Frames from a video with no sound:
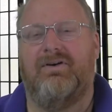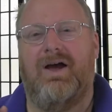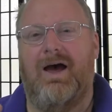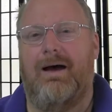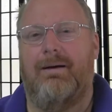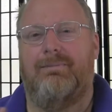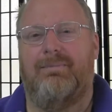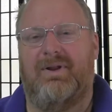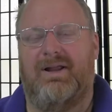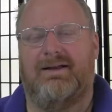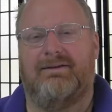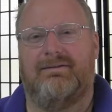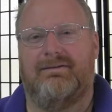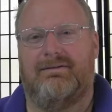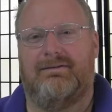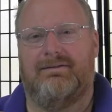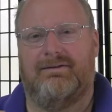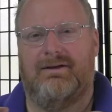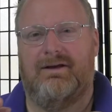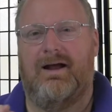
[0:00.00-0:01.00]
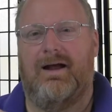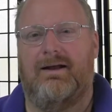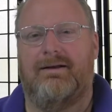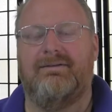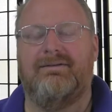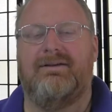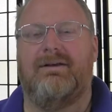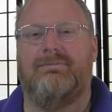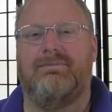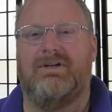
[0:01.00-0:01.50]
complex
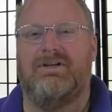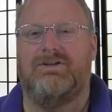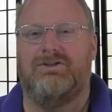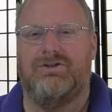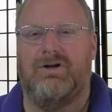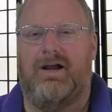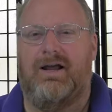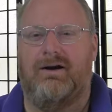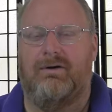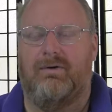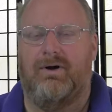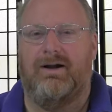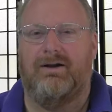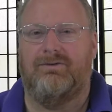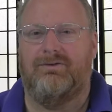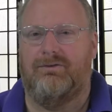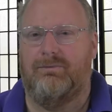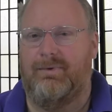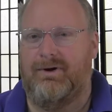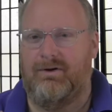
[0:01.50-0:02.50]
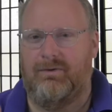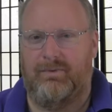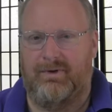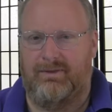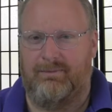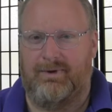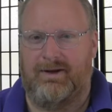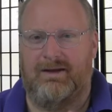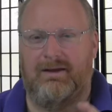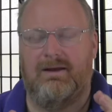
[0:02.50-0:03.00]
concept to get your head around, so bear
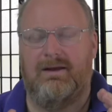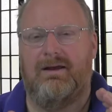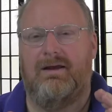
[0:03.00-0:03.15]
with me.